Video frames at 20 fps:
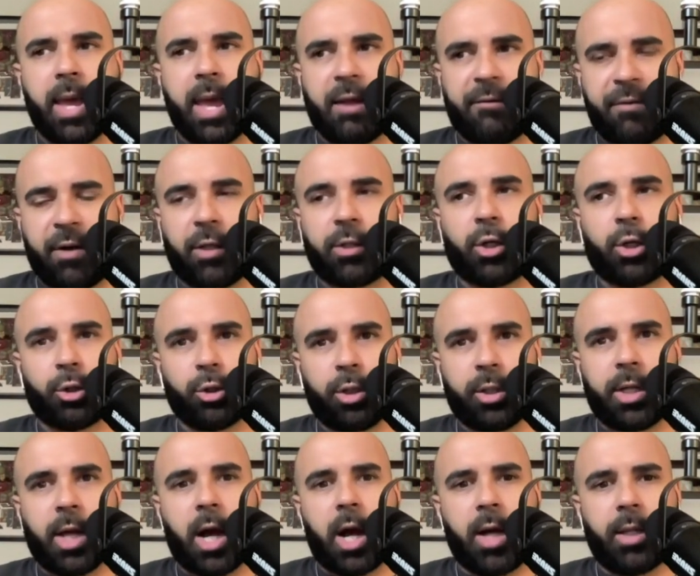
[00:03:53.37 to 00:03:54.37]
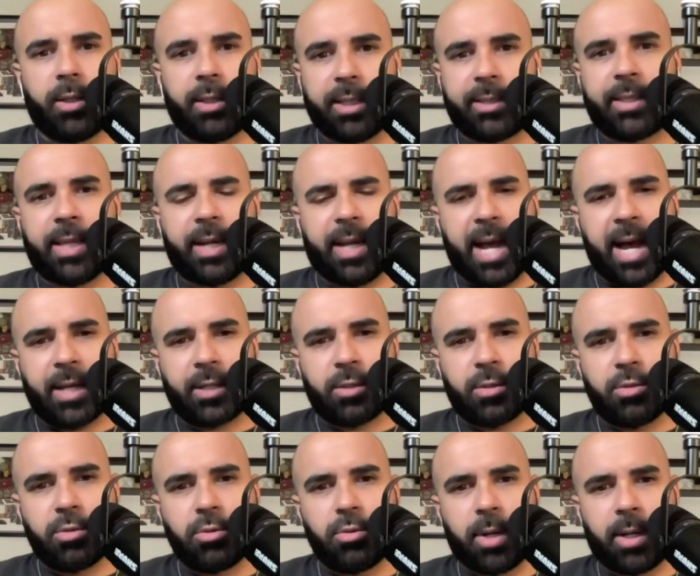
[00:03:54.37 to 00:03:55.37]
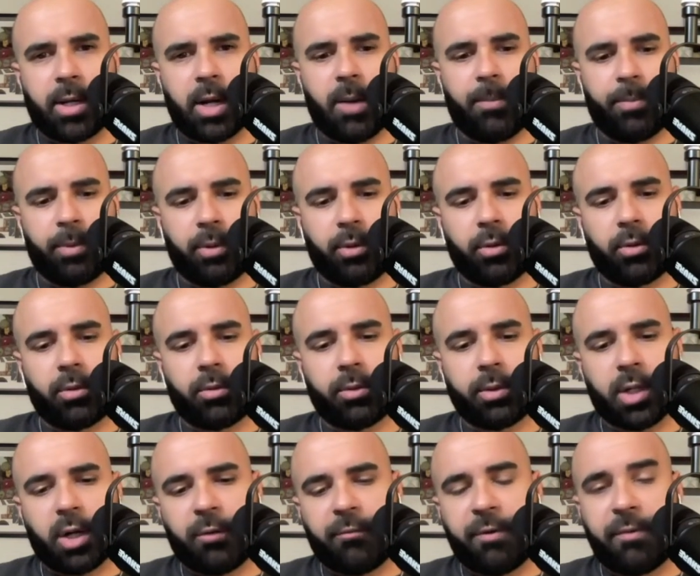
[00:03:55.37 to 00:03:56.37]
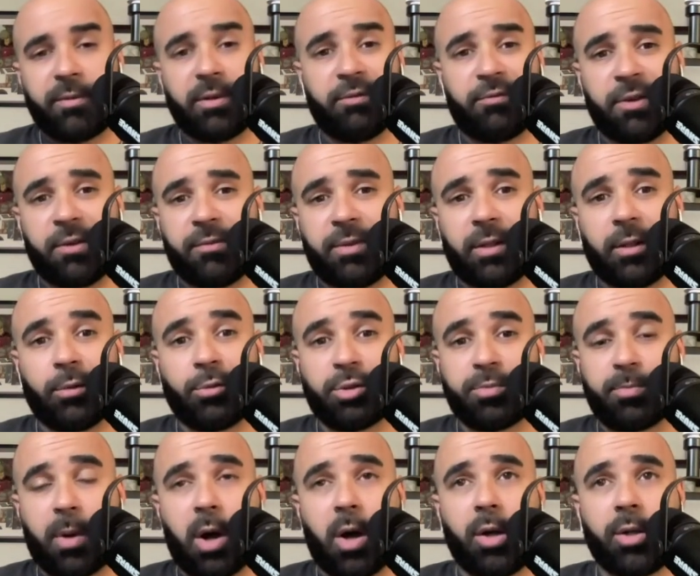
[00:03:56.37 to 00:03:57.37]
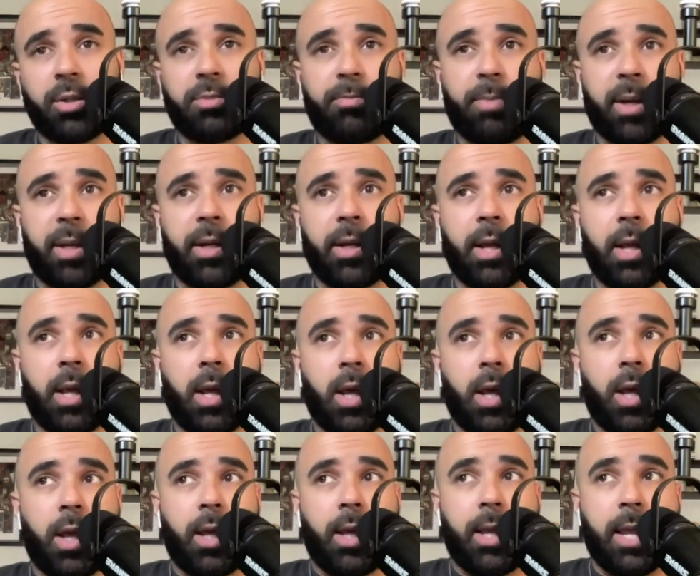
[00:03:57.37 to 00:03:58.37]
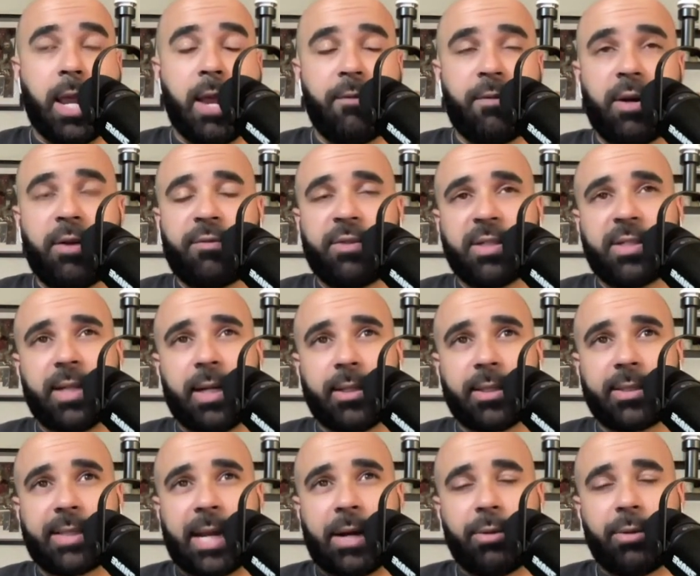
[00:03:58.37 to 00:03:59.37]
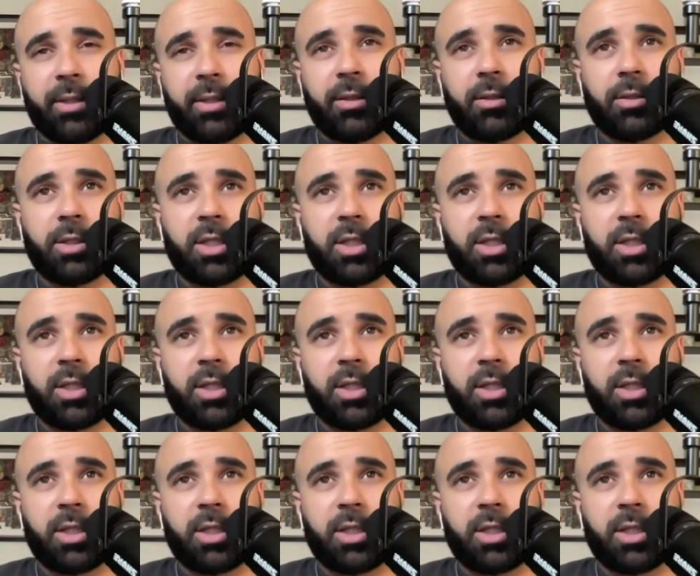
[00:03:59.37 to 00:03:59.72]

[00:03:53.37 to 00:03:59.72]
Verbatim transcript: It felt early on like they got to a couple, you know, 50-50 loose balls. But even if the Celtics, I don't think their